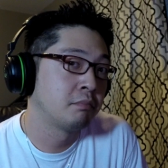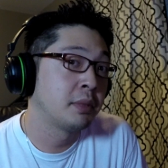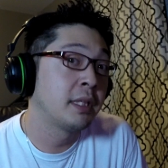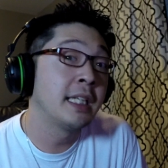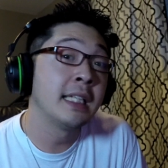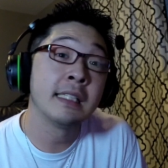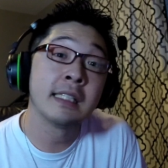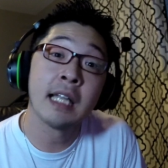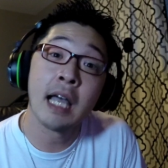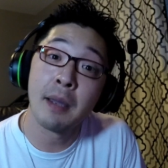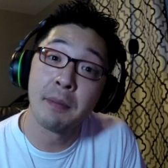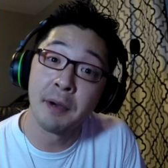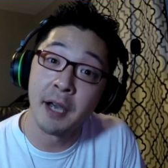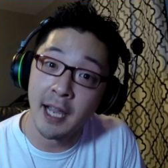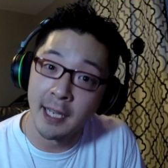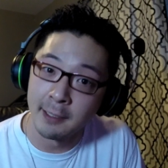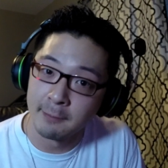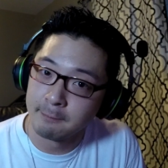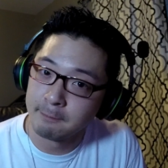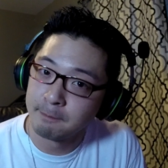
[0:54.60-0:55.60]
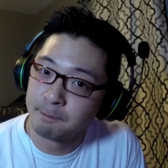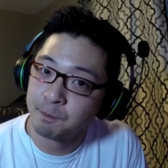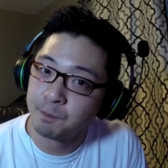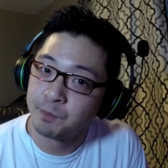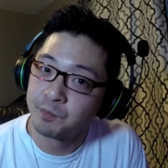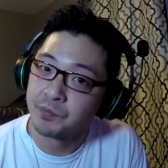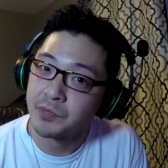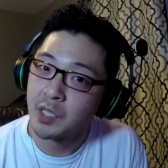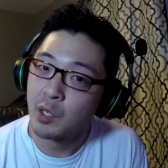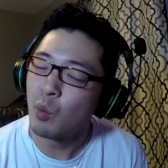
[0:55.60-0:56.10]
Please die pie.
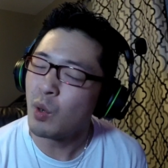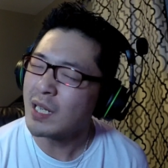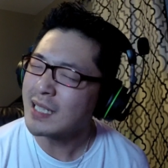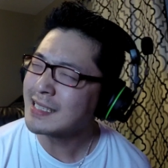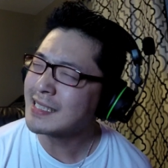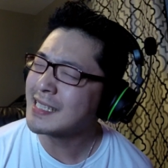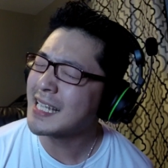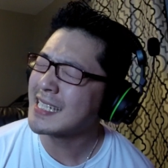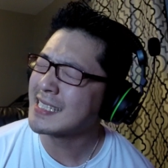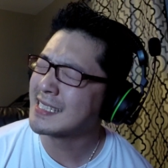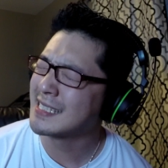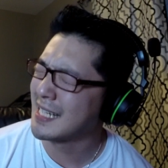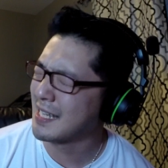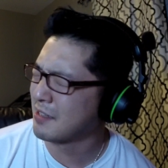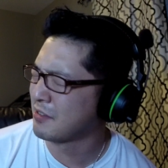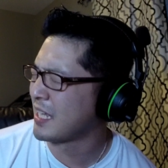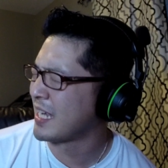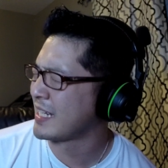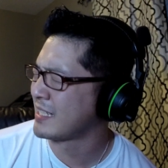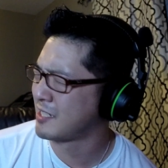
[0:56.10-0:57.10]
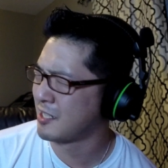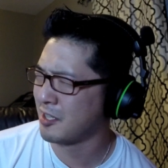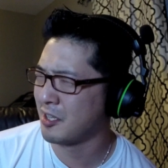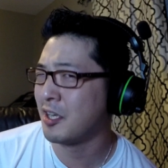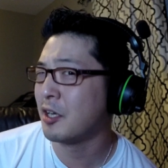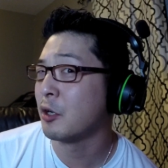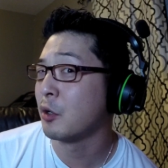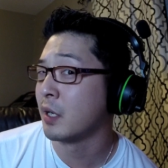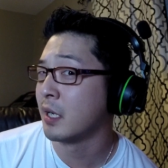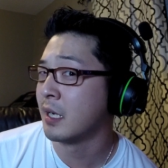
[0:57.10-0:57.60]
What does that sound like to
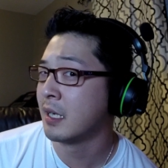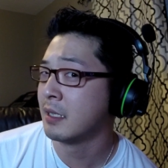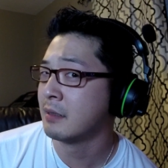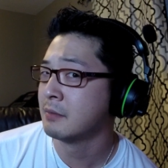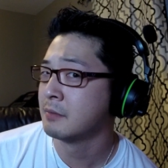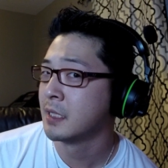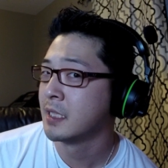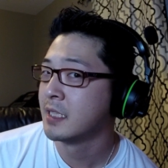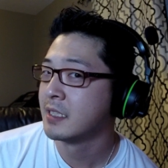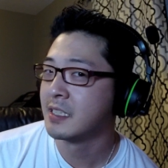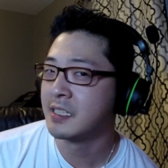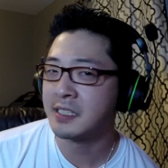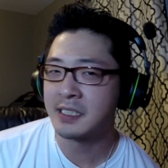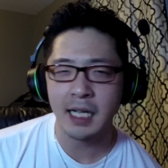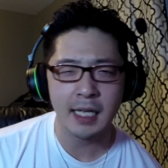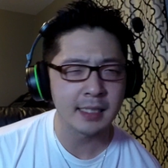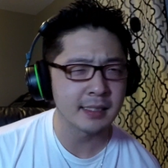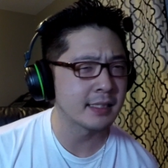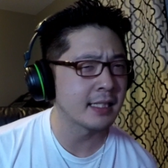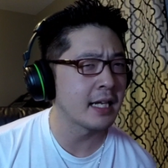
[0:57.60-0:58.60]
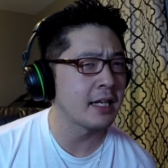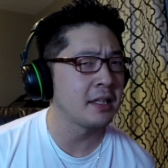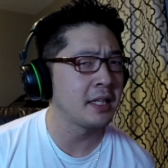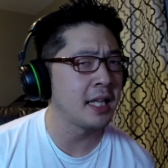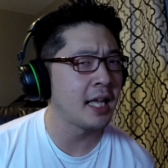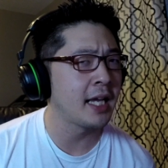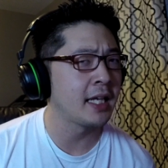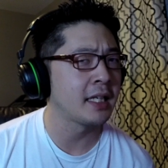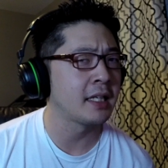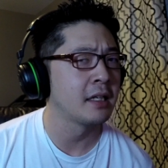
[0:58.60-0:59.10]
you, huh? Does that sound
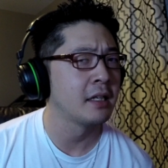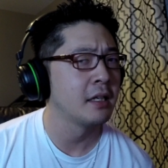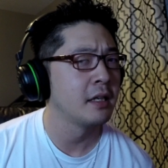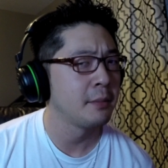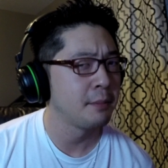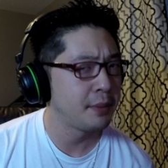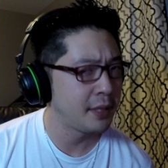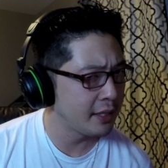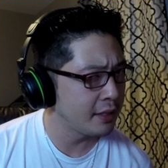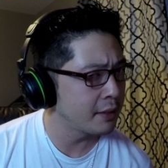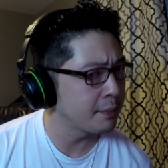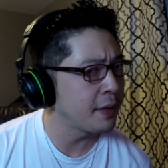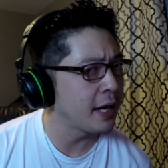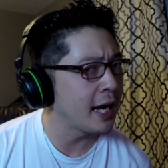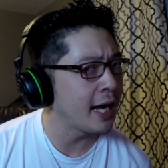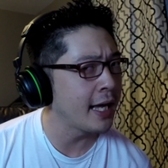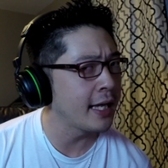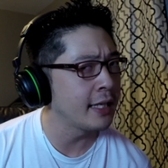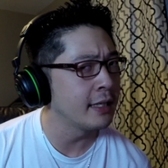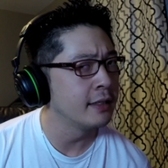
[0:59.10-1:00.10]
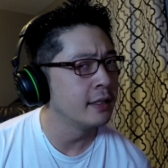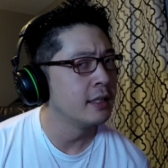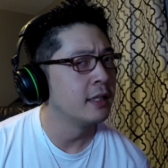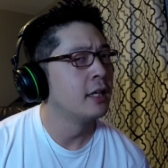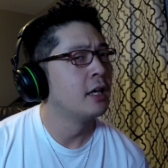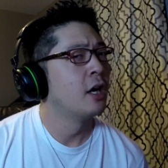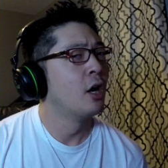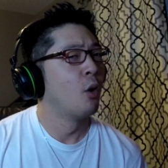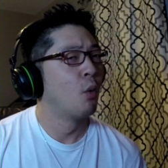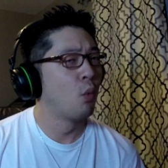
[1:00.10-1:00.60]
like PewDiePie?
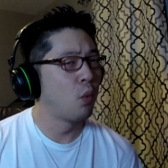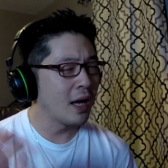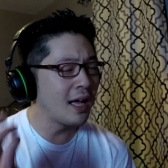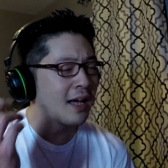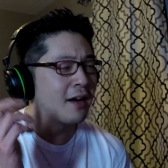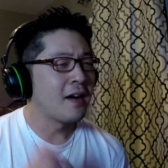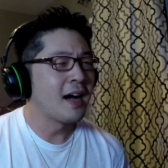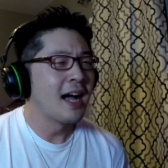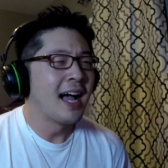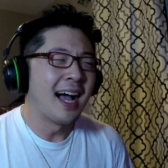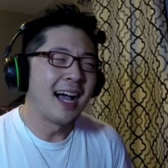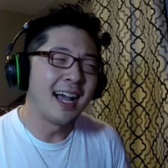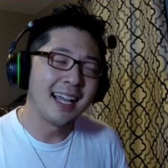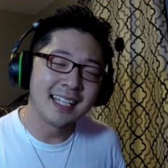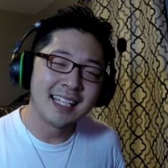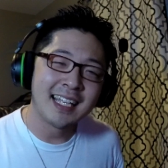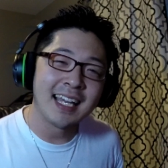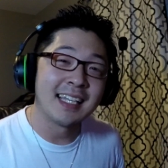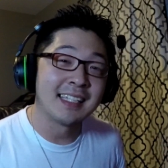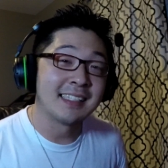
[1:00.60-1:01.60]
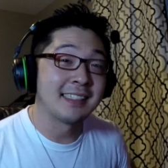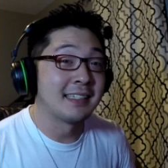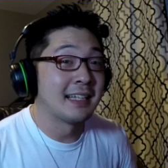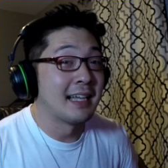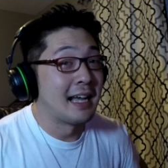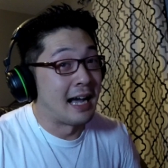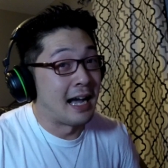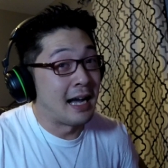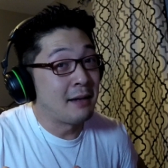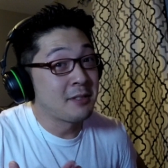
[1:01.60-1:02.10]
Well, I guess
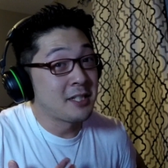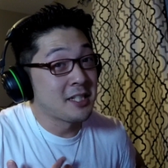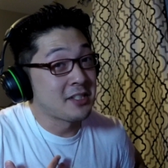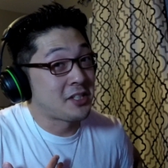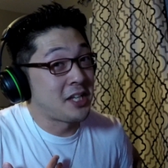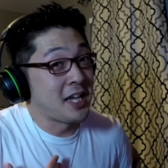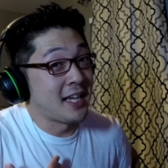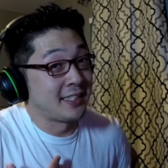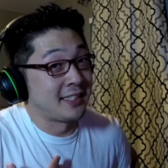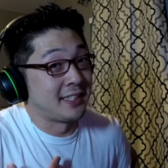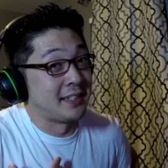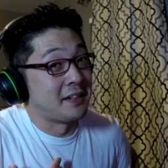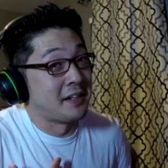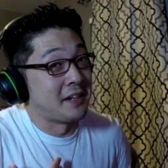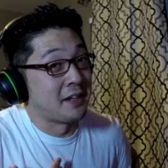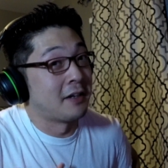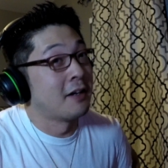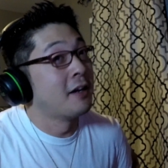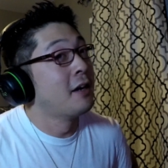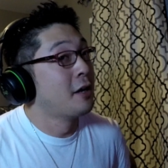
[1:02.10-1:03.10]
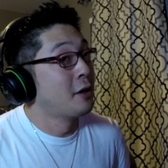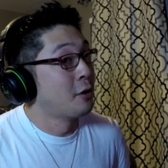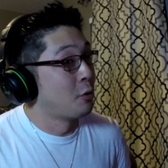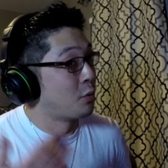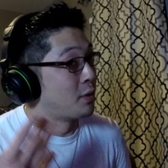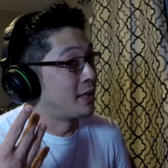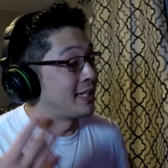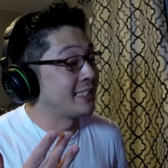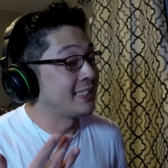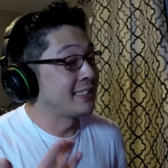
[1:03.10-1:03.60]
I'm just guessing here.
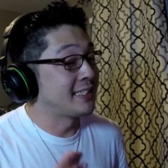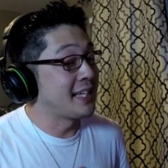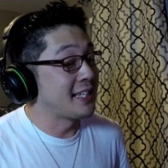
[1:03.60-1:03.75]
When it